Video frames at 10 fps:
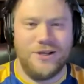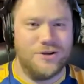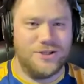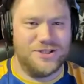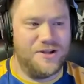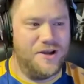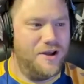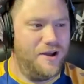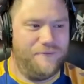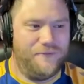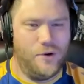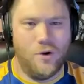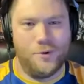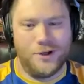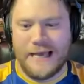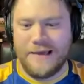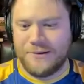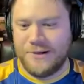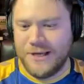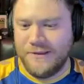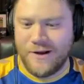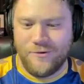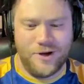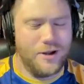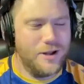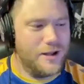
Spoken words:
you're just a phenomenal athlete in that ring.